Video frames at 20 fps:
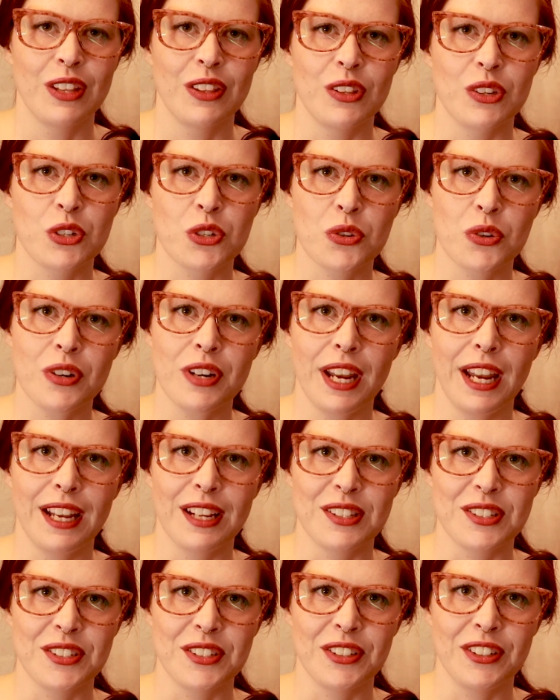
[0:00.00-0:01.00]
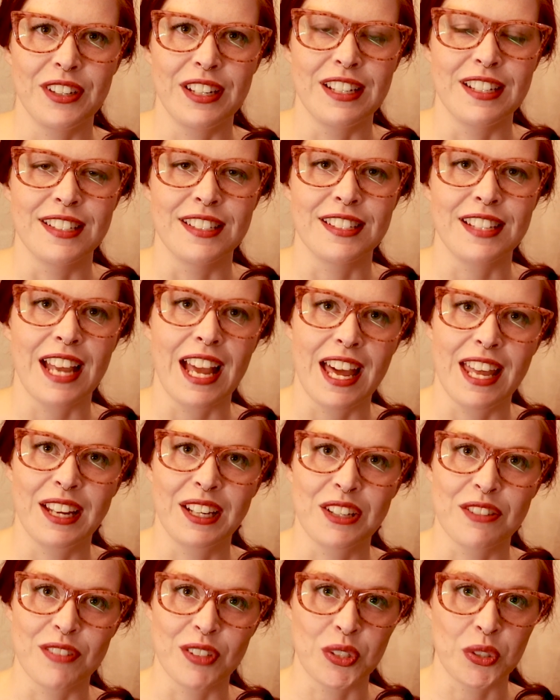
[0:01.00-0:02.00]
The short answer is
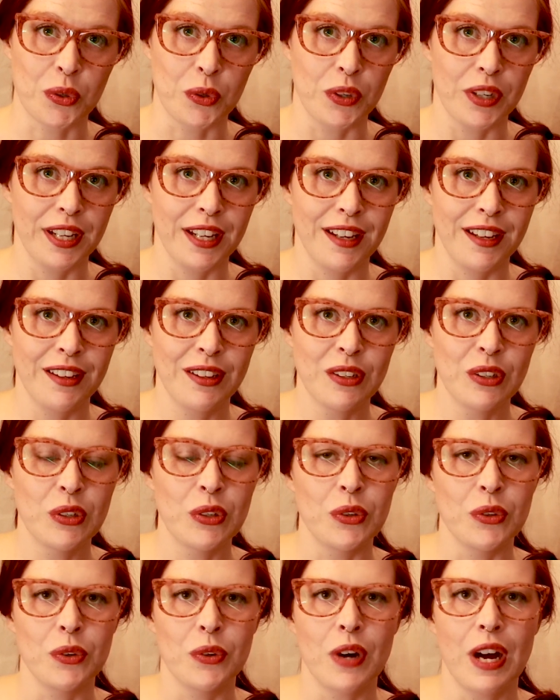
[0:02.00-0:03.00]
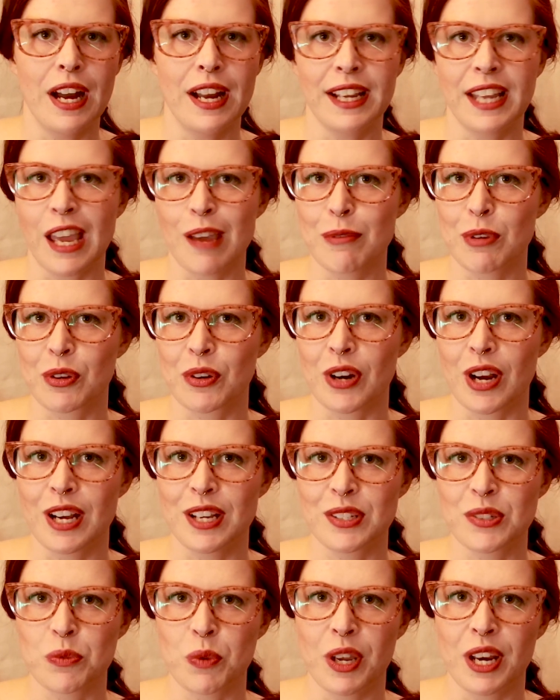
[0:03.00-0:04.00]
Annika Victoria, who I came
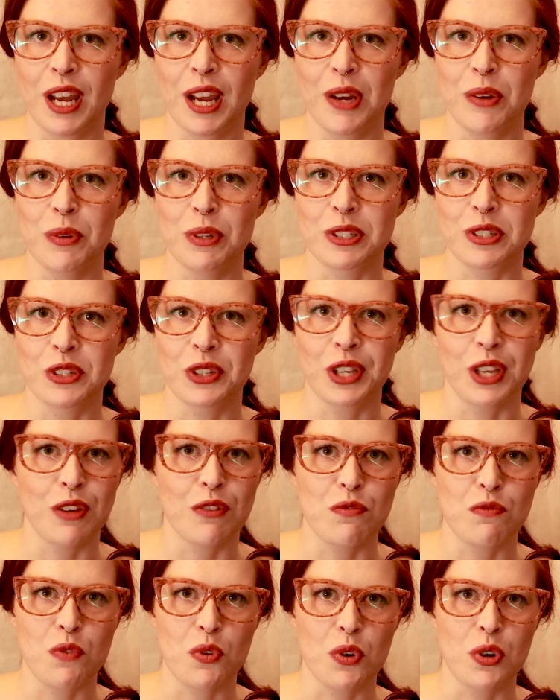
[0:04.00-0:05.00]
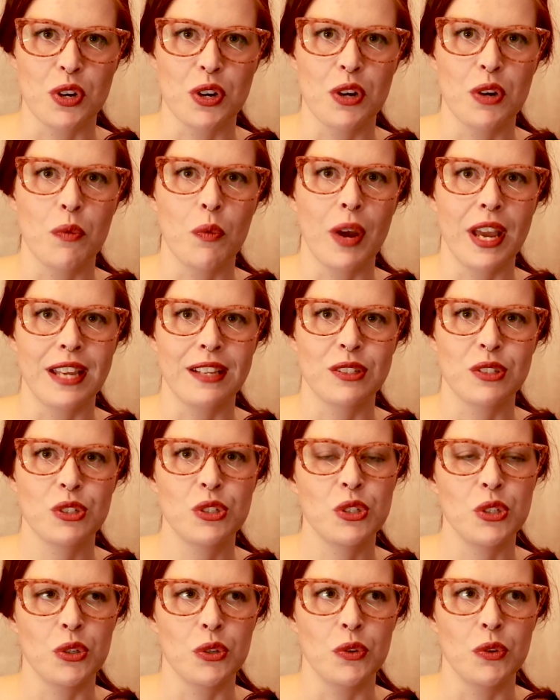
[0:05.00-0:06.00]
across when I was looking for ways
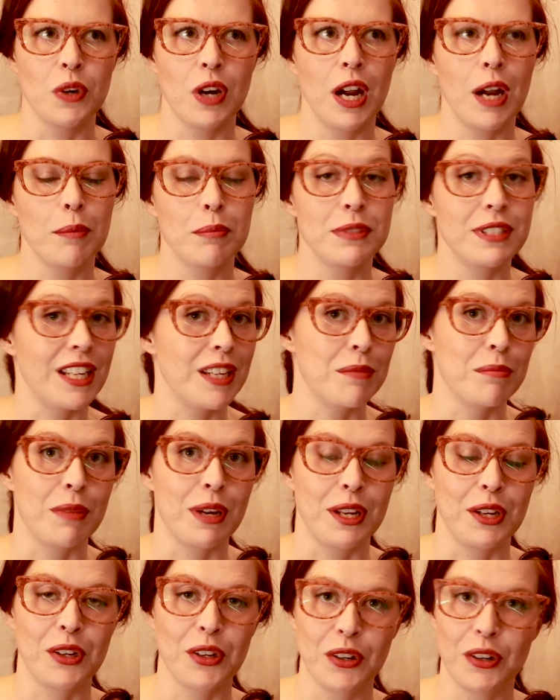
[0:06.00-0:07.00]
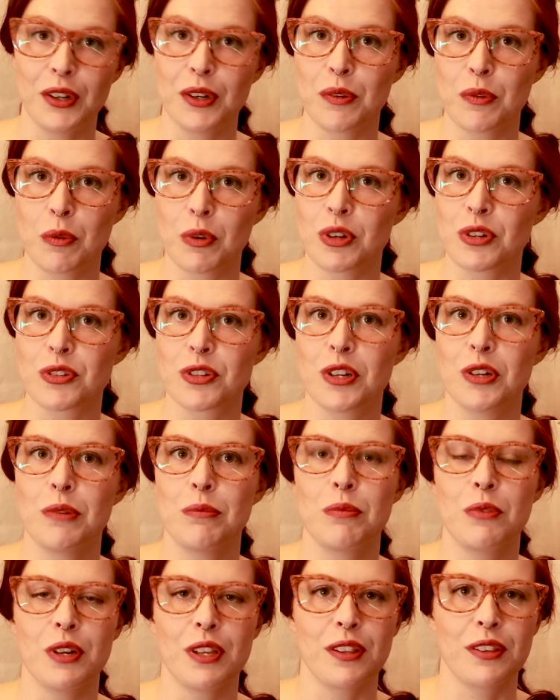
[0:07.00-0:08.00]
to update my current
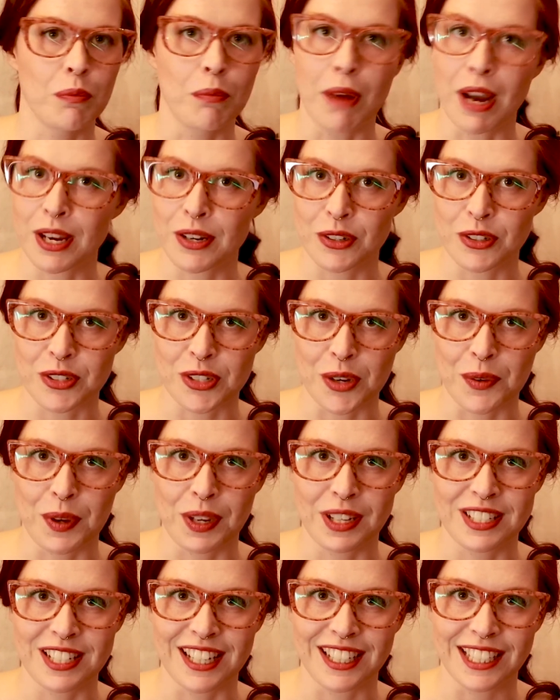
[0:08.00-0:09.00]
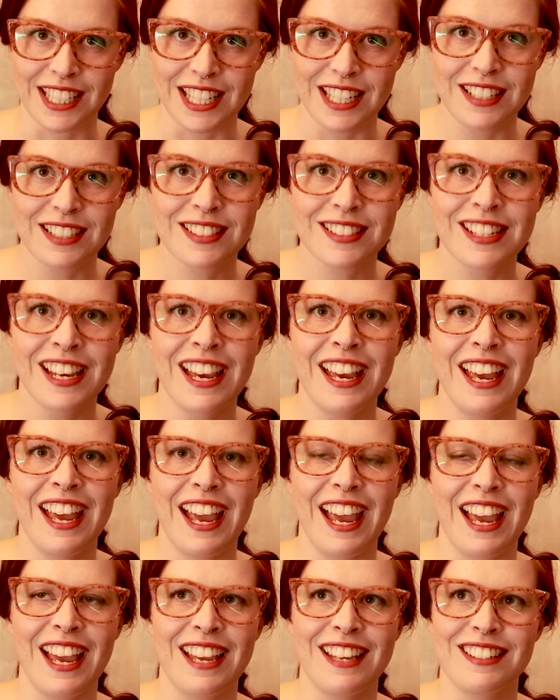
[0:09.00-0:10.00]
wardrobe with minor sewing techniques,
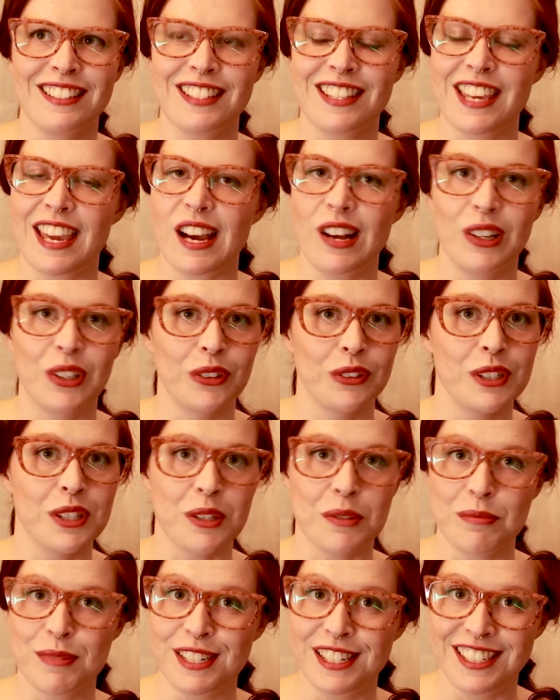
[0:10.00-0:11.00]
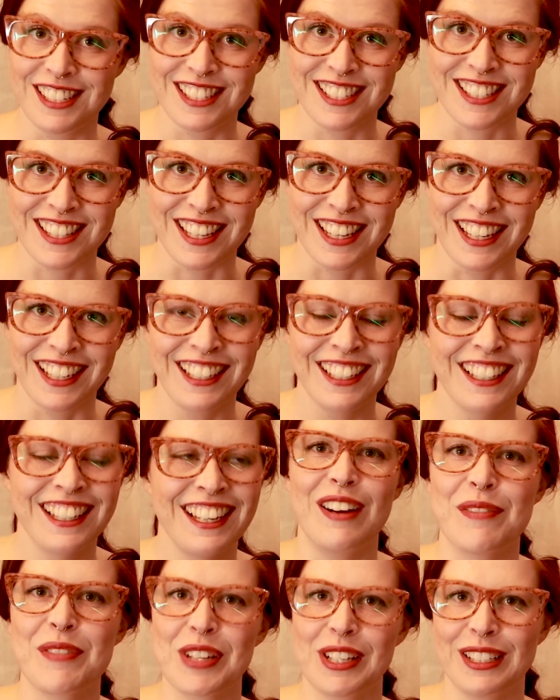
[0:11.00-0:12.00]
and the algorithm did its thing.
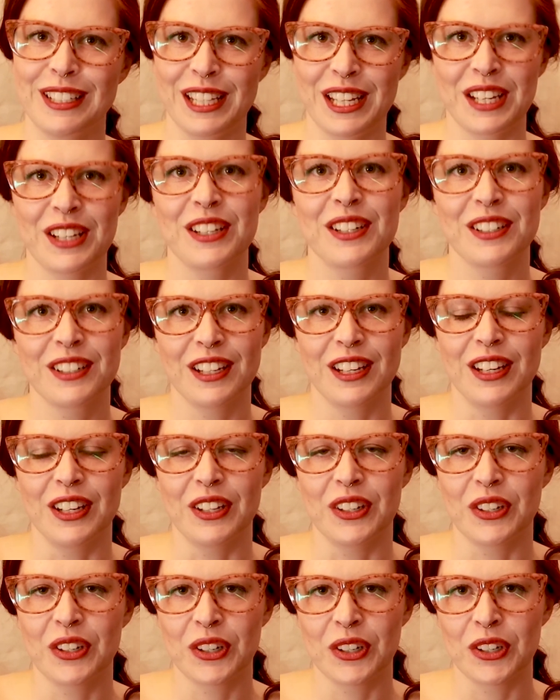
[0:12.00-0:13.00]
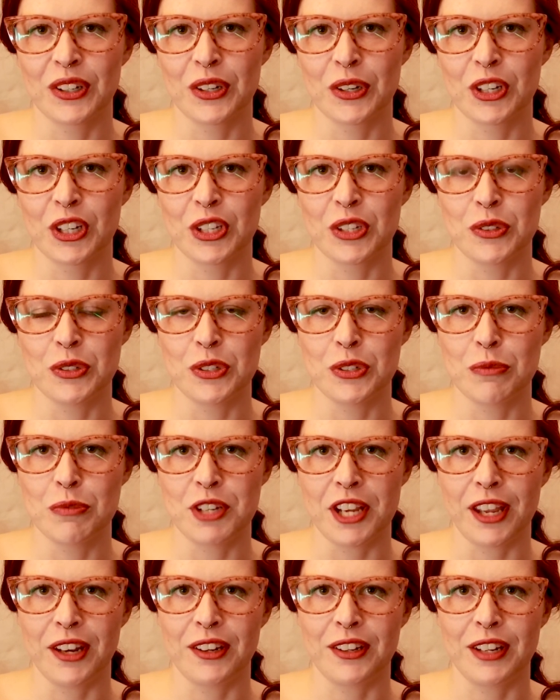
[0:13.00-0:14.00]
I'm gonna link her YouTube
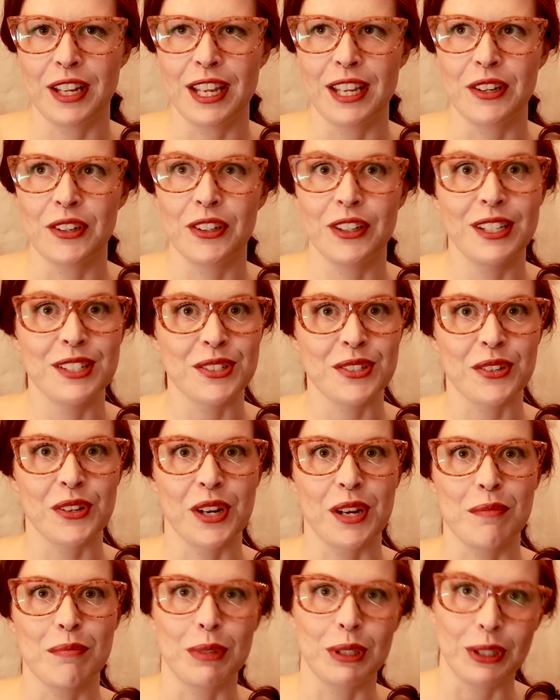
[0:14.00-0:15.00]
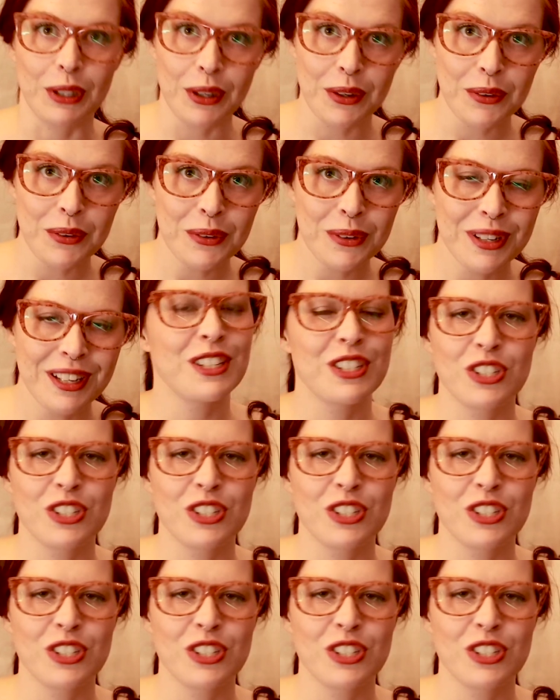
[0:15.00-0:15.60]
channel and her Instagram below.